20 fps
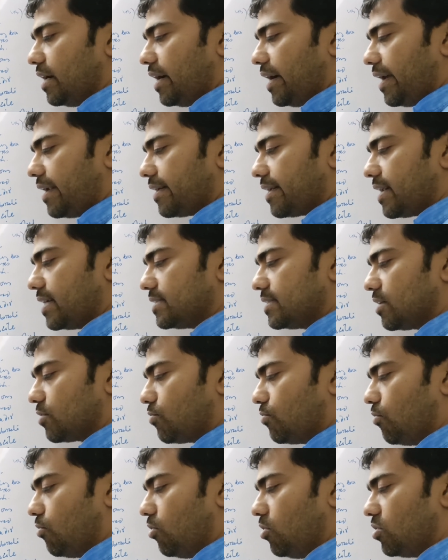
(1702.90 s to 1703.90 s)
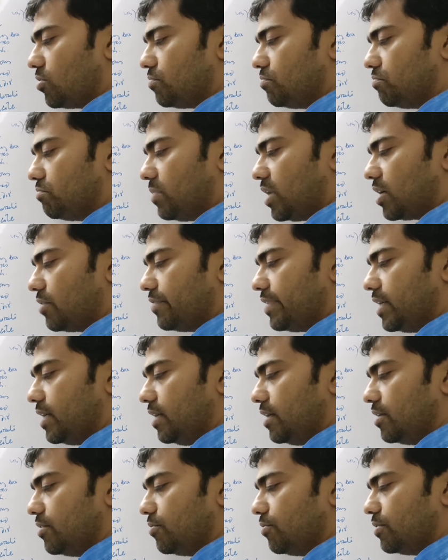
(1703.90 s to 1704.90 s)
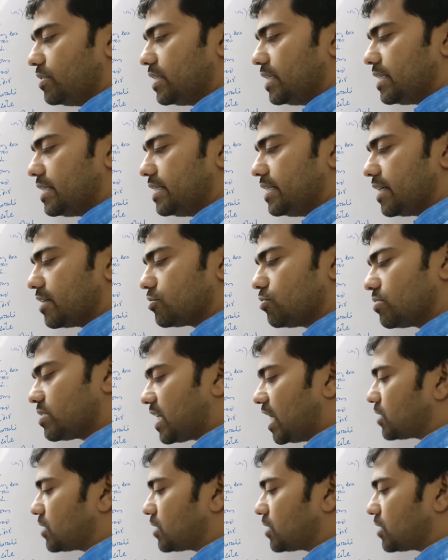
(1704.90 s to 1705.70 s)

And grace the cold marble with a tear. So